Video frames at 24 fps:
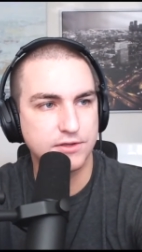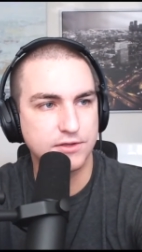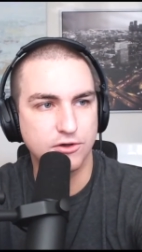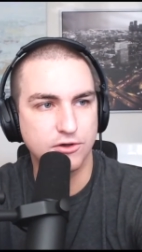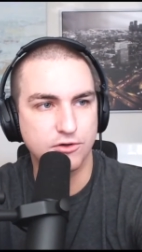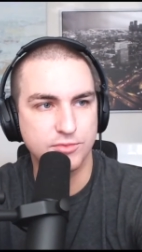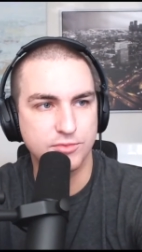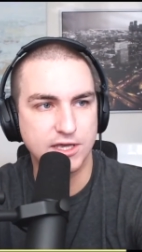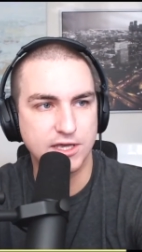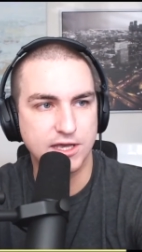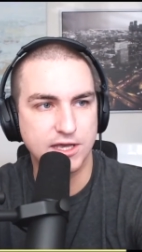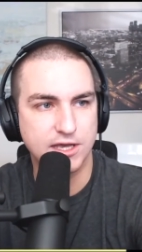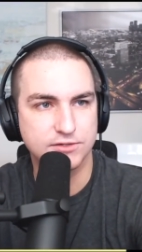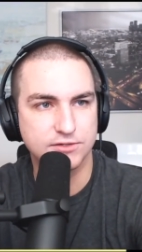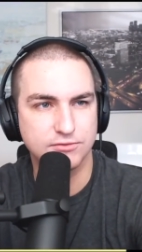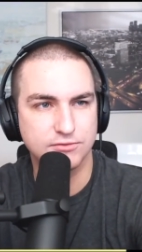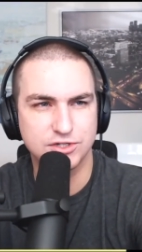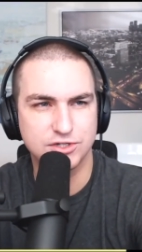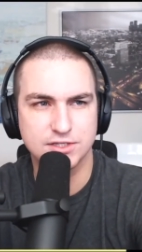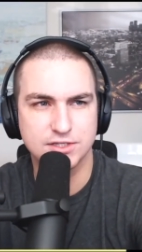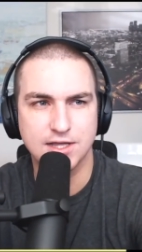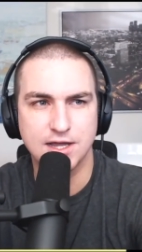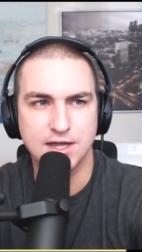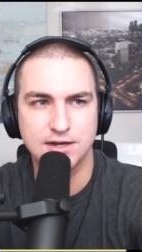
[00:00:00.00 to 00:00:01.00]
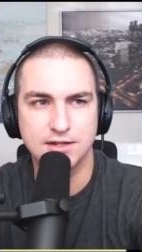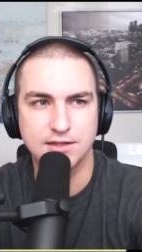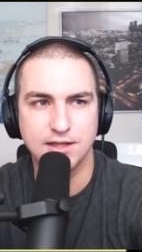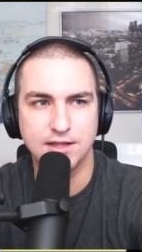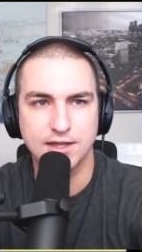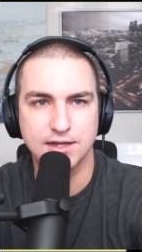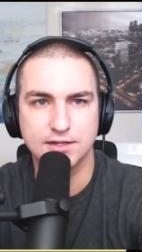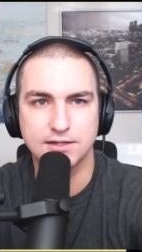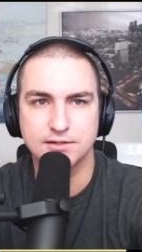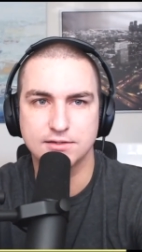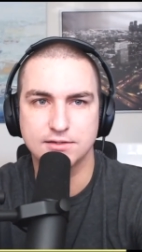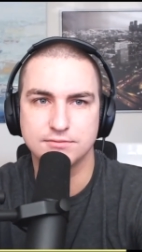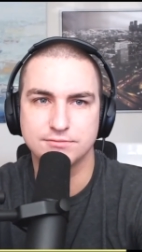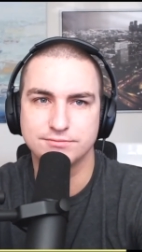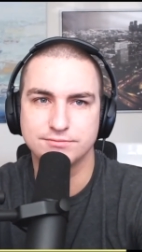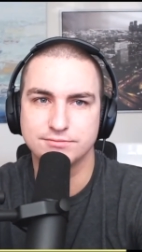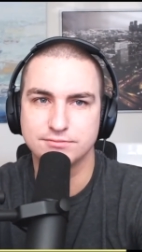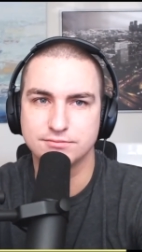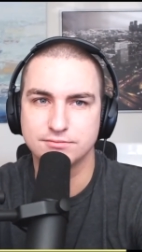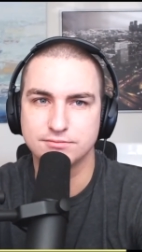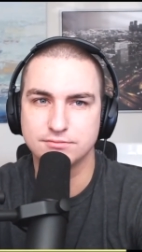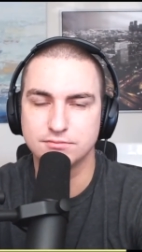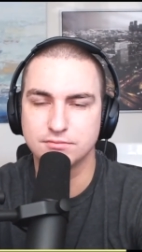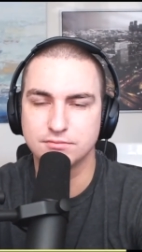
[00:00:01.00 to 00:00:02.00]
with OBS, which is kind of like,
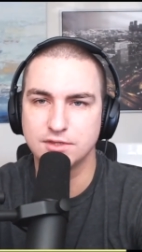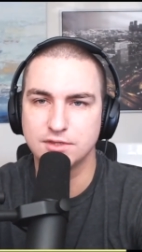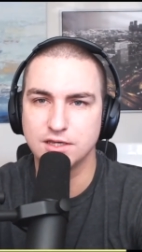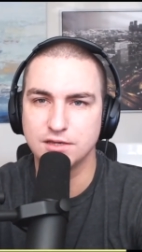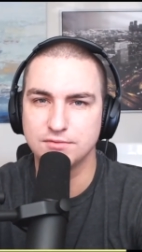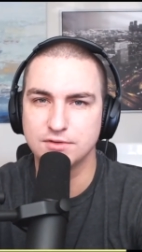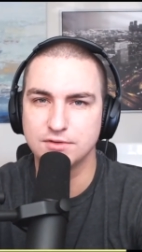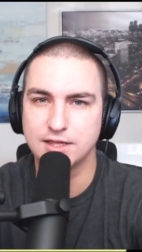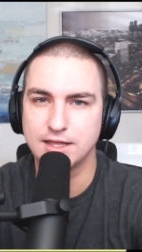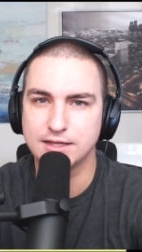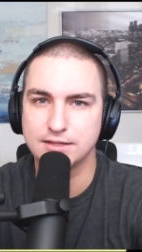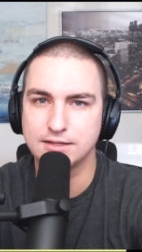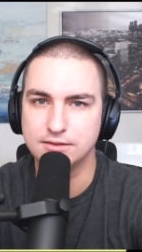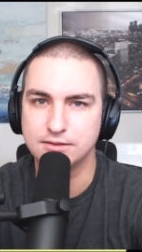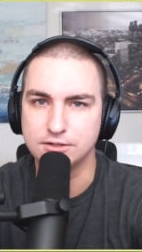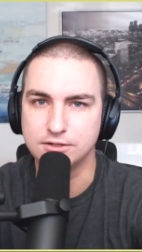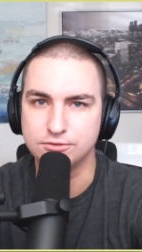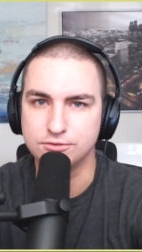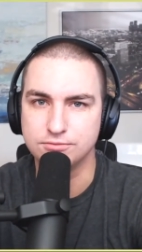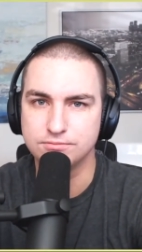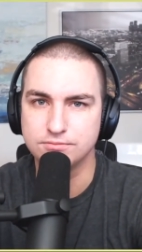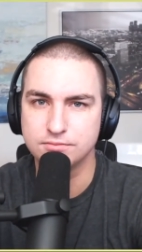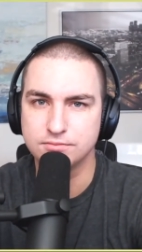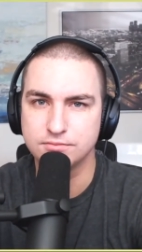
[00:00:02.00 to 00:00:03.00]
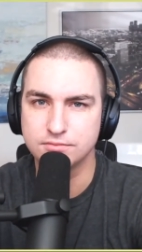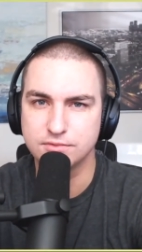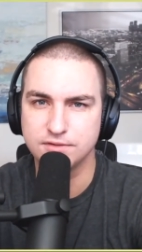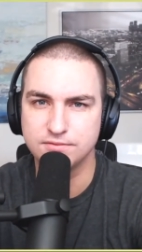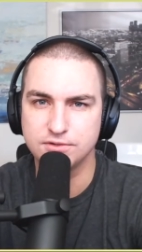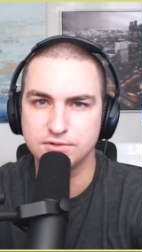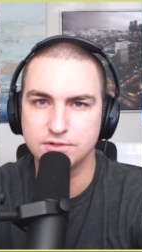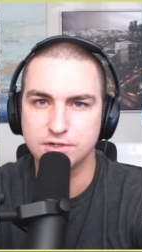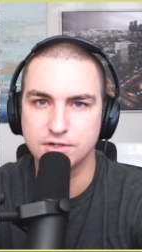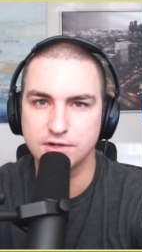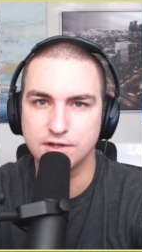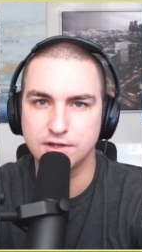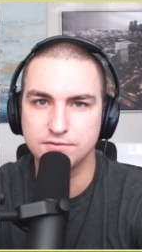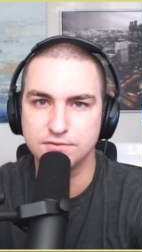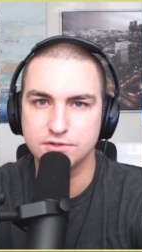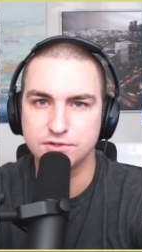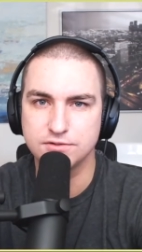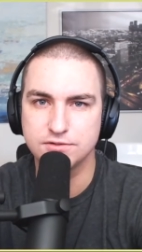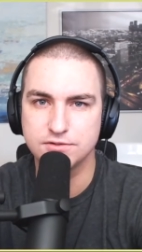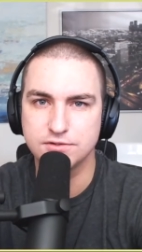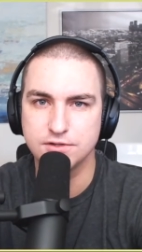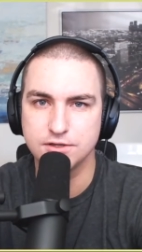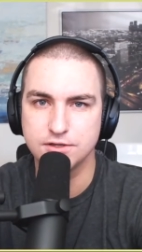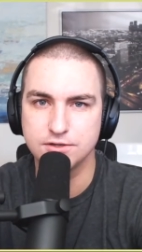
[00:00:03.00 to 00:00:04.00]
think of it like Loom. Have you
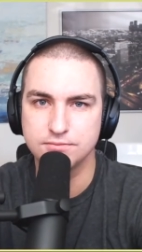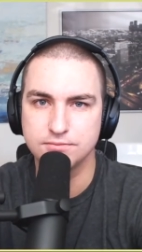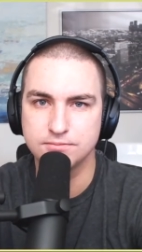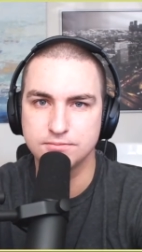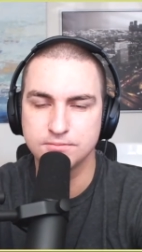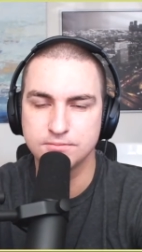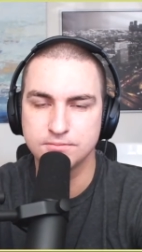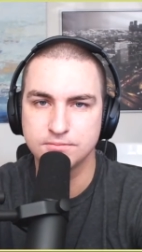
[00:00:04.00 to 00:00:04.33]
used Loom?